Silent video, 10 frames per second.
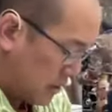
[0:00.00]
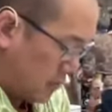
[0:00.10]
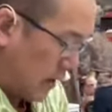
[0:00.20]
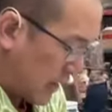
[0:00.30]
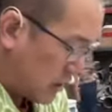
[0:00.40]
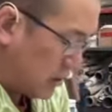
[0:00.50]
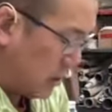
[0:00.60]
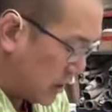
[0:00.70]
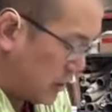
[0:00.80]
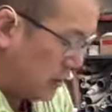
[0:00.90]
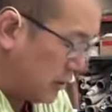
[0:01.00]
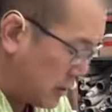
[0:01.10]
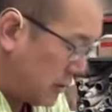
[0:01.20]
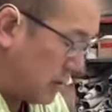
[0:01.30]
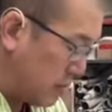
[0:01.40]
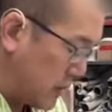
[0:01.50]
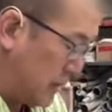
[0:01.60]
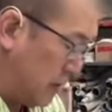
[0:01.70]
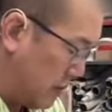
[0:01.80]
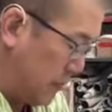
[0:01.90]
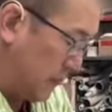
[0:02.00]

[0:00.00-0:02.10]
bashing it into the middle.